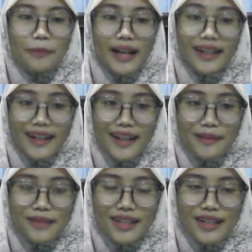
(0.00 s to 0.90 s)
My
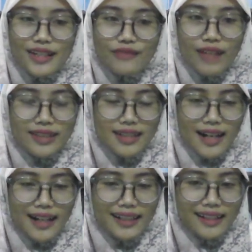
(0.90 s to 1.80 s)
name is
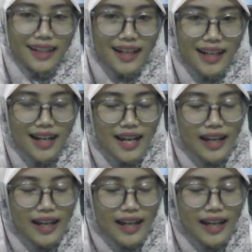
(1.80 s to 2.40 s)
Fajira Adila,